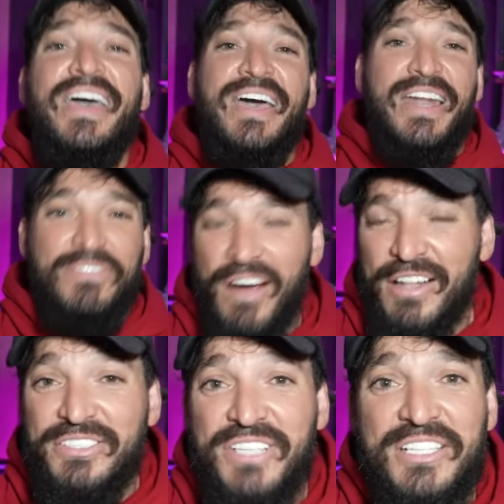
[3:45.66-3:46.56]
And I
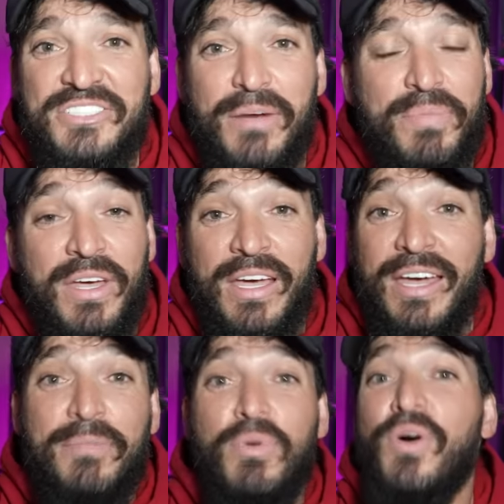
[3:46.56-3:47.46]
finally said something,
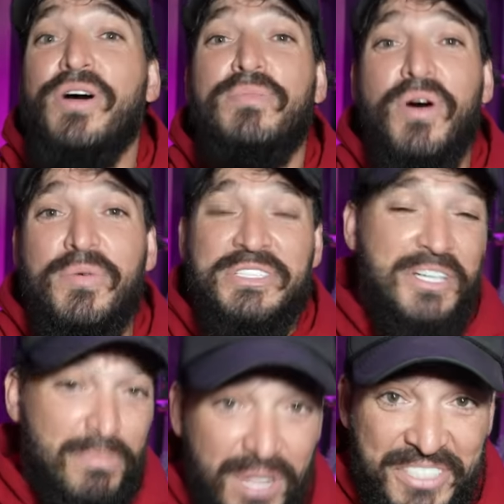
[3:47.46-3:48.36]
and boy oh boy was it
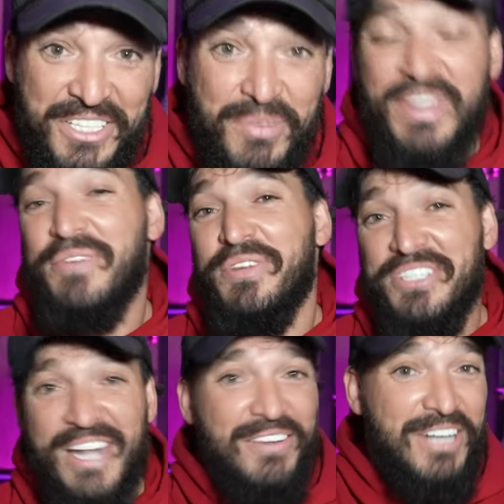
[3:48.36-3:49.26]
a blessing when they
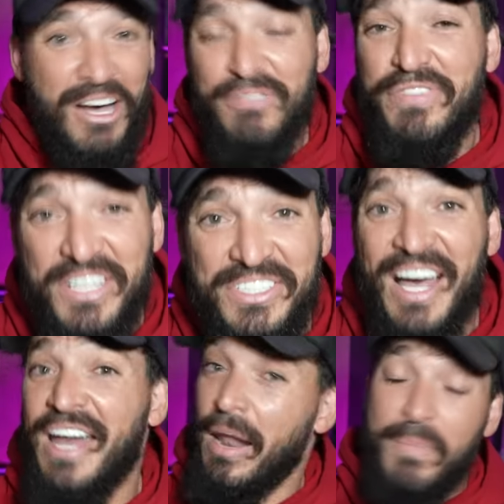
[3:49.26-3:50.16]
reached out to help fix
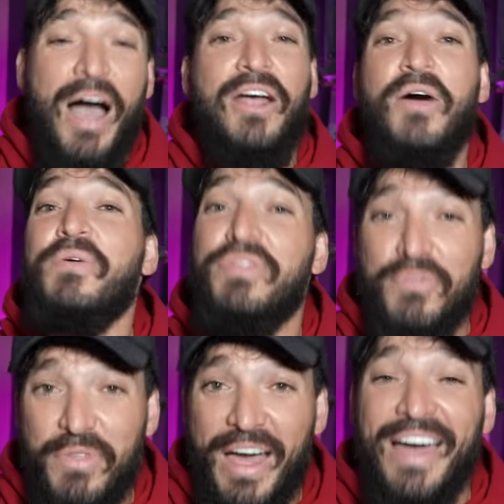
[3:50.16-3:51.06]
that. I'm not going
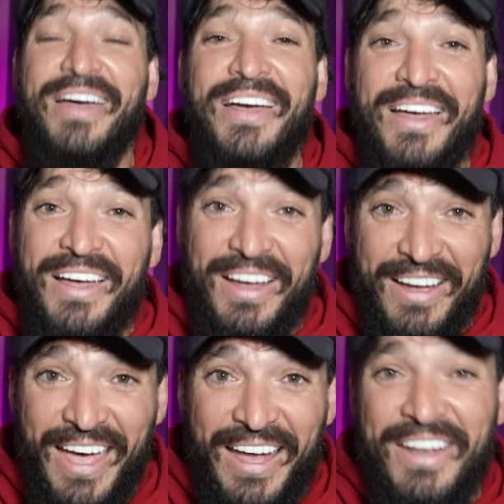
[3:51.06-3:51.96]
through that
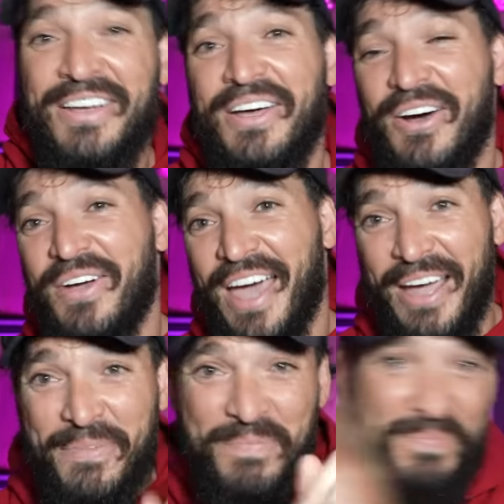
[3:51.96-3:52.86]
again.
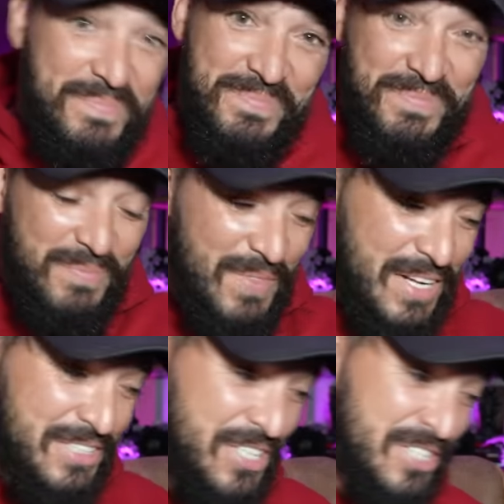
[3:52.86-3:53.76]
Okay,
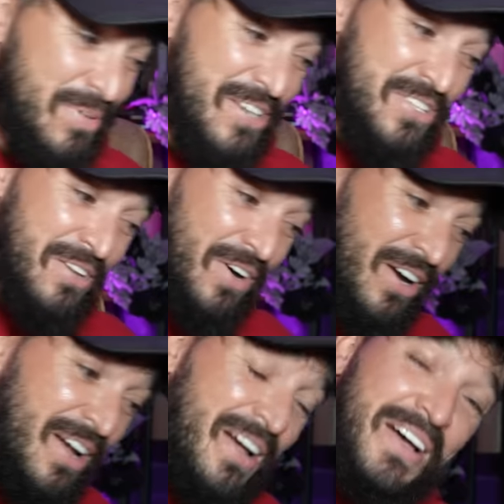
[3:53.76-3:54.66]
serious part's over.